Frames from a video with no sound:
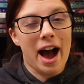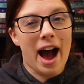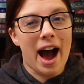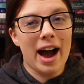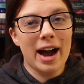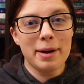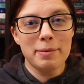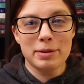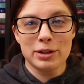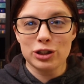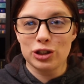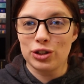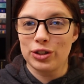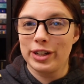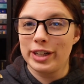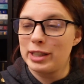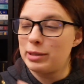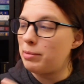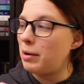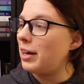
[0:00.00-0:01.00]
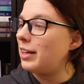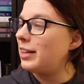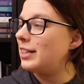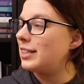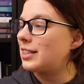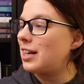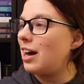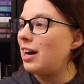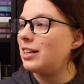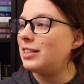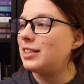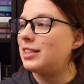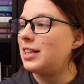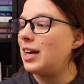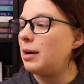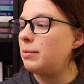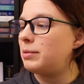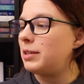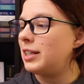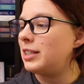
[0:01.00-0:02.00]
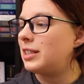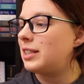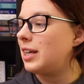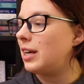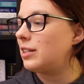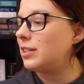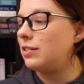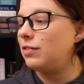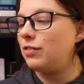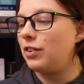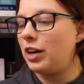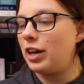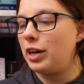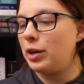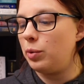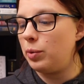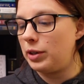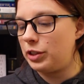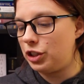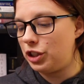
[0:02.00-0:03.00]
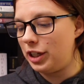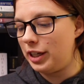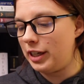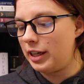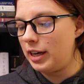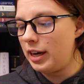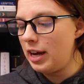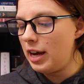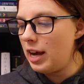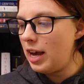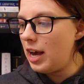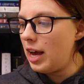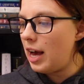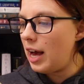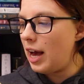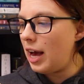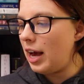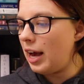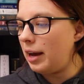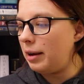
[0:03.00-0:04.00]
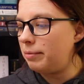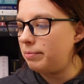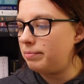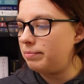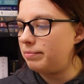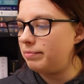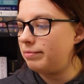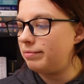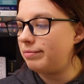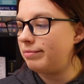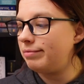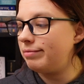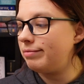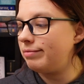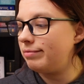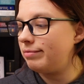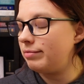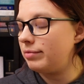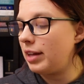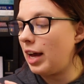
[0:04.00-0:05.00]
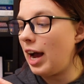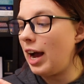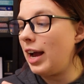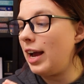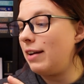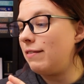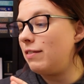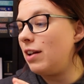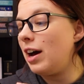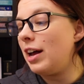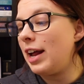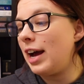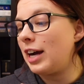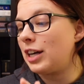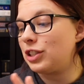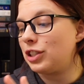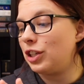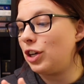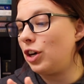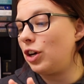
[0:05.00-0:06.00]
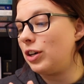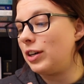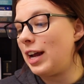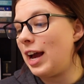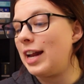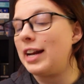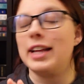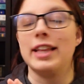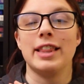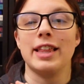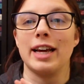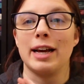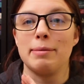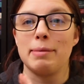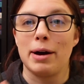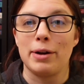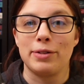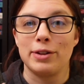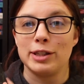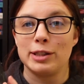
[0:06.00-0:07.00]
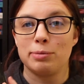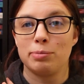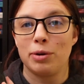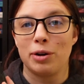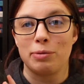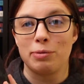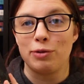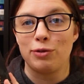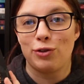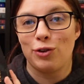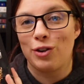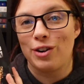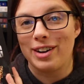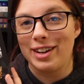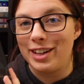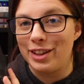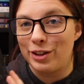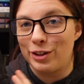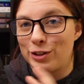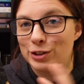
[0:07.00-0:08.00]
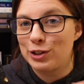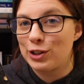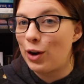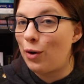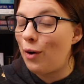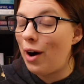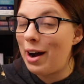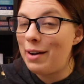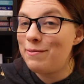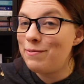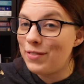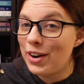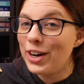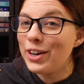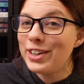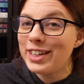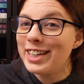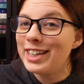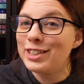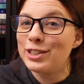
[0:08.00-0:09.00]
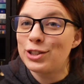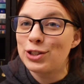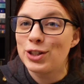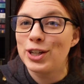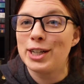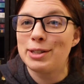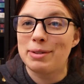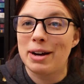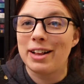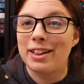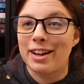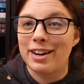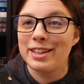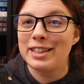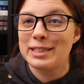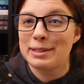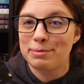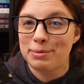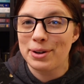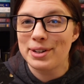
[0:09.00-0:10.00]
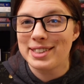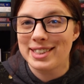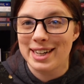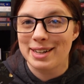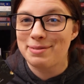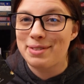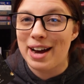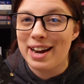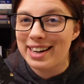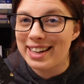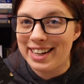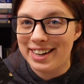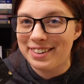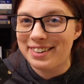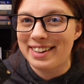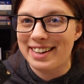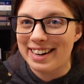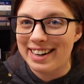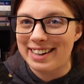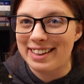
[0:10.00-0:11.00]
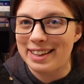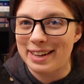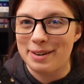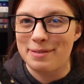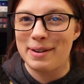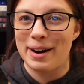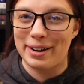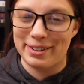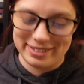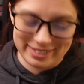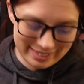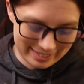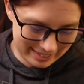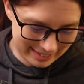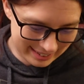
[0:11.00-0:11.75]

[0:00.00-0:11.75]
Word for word: I'm intrigued by this concept. It sounds very witchy. Um, I have not actually heard anything about this book before either, so I'm very intrigued by a lot of these books that I'm not hearing anything about.